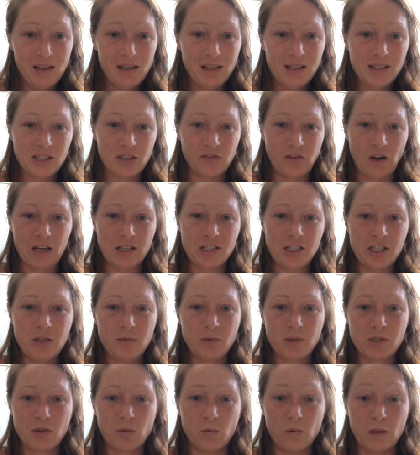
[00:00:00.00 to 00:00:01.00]
Savachi
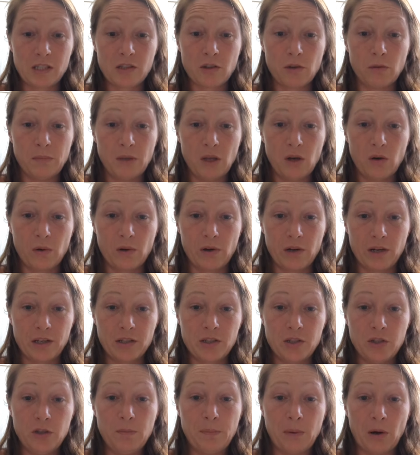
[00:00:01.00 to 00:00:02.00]
was a whistleblower in a
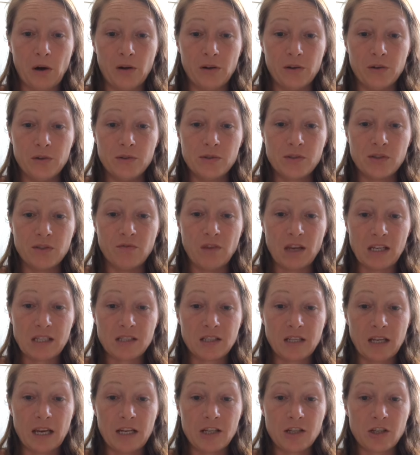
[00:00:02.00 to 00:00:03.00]
two part news
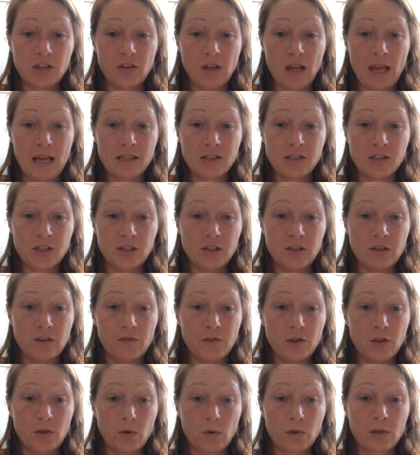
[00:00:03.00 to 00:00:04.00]
investigation last year of
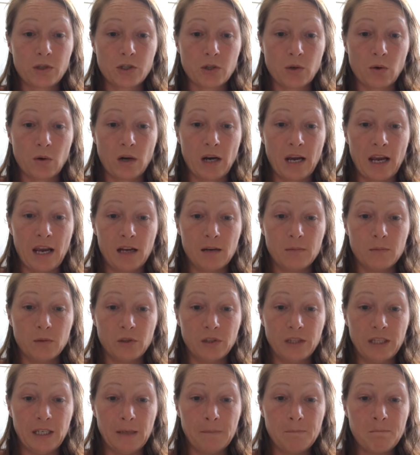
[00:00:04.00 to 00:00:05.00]
the North Shore Animal
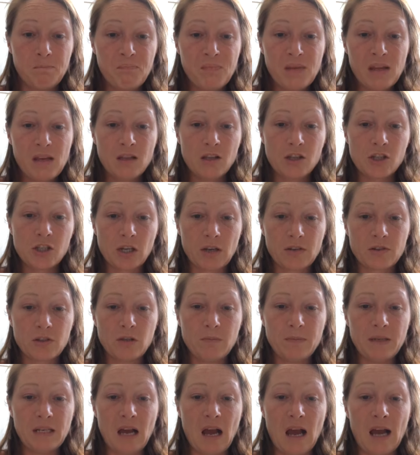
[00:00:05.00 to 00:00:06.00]
League the shelter
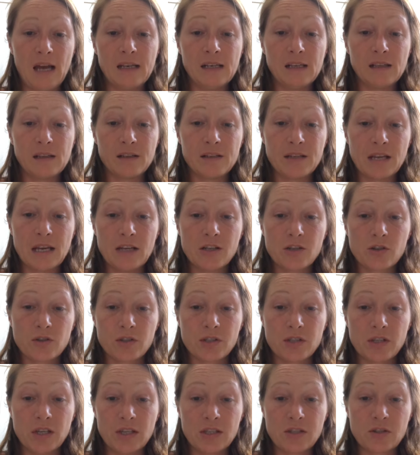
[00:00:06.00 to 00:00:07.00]
had been hiding the
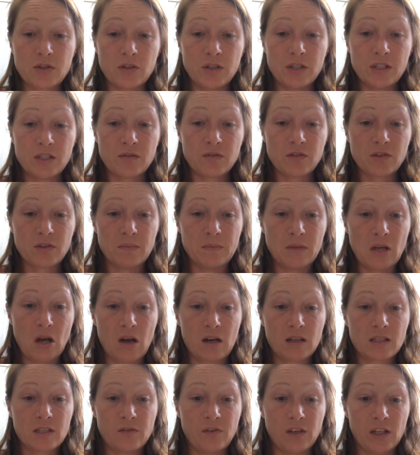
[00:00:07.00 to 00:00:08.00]
dangerous histories of some
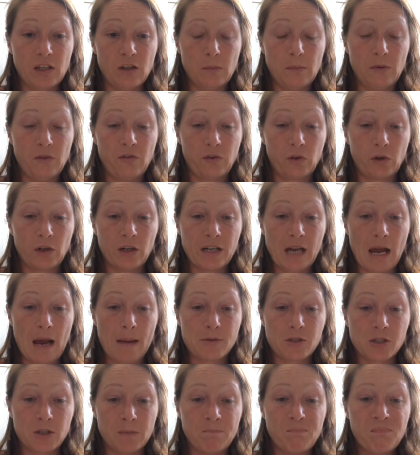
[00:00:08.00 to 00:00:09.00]
dogs available for
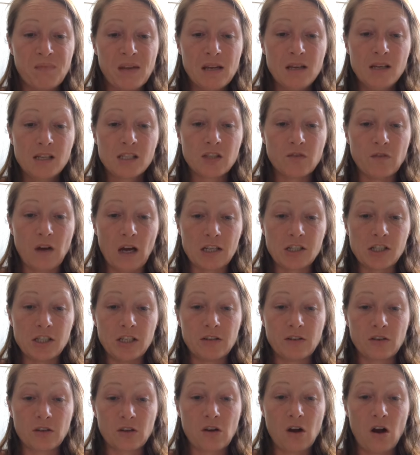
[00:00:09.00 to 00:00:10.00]
adoption. Savachi
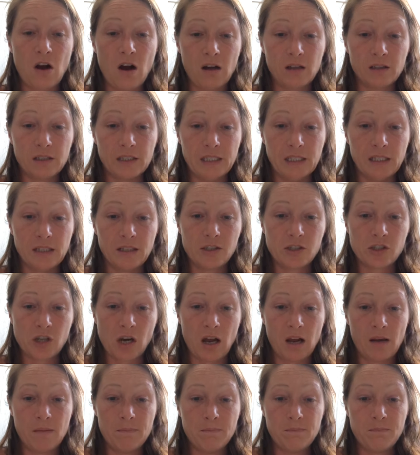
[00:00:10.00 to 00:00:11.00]
and her colleague,
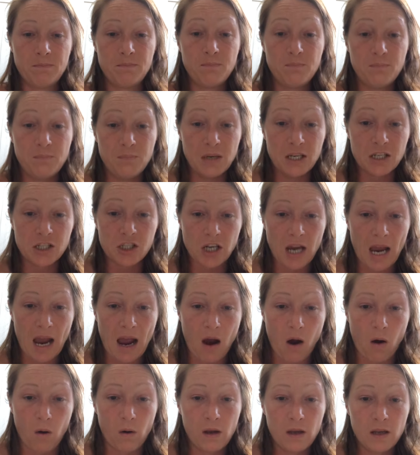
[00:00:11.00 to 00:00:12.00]
John
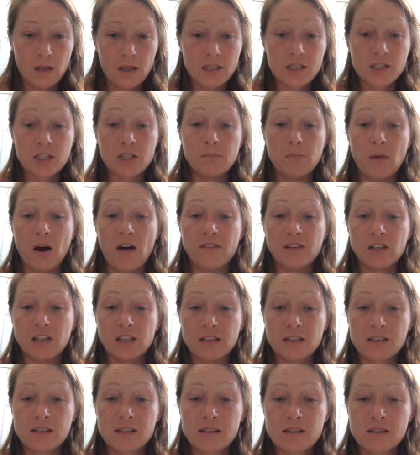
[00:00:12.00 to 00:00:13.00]
Bishow
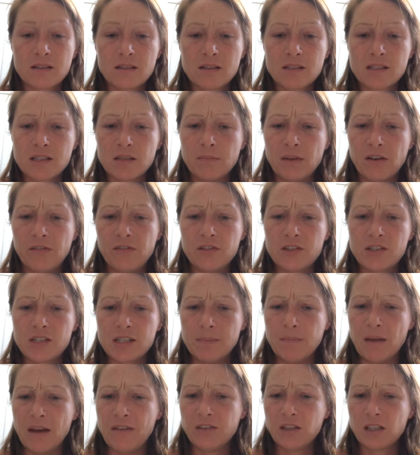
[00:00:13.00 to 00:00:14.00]

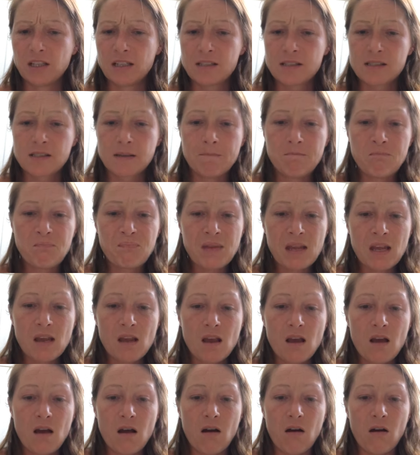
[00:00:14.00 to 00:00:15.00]
Simovilis,
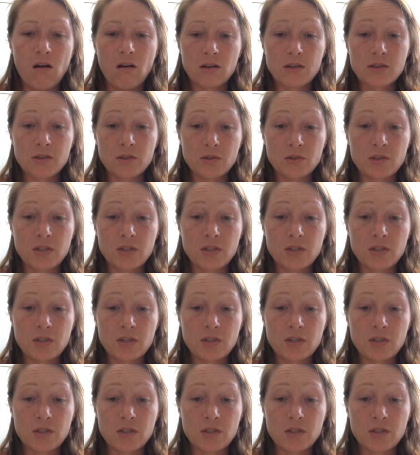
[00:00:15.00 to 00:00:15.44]
also